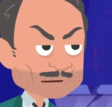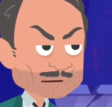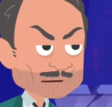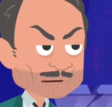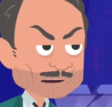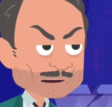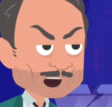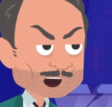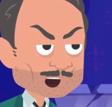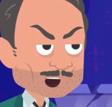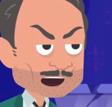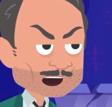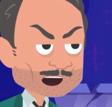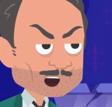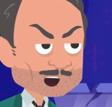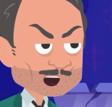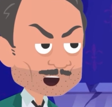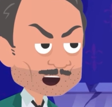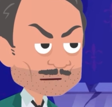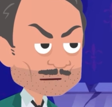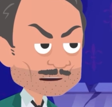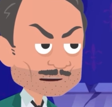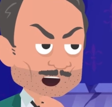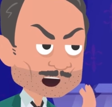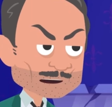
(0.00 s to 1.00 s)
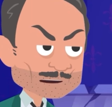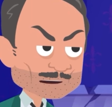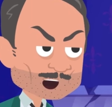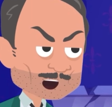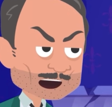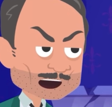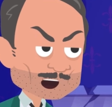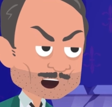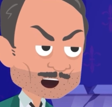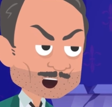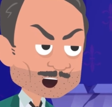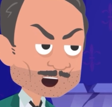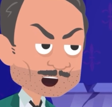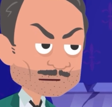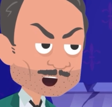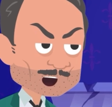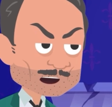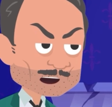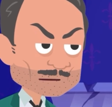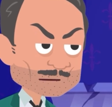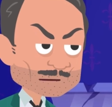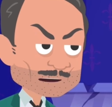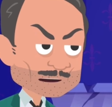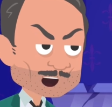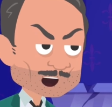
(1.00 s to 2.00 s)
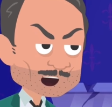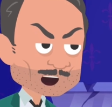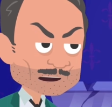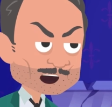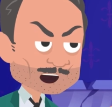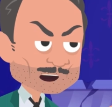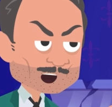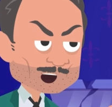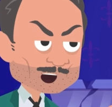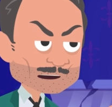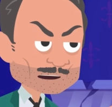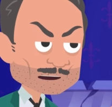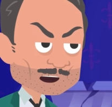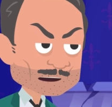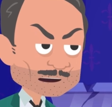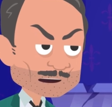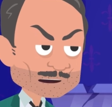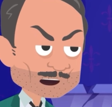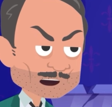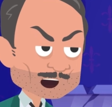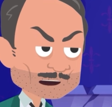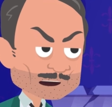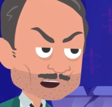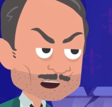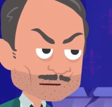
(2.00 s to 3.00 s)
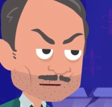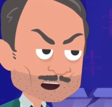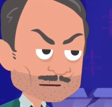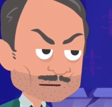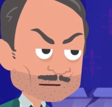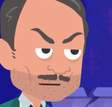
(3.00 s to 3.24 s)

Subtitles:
when I opened it, I found two huge men. "Is this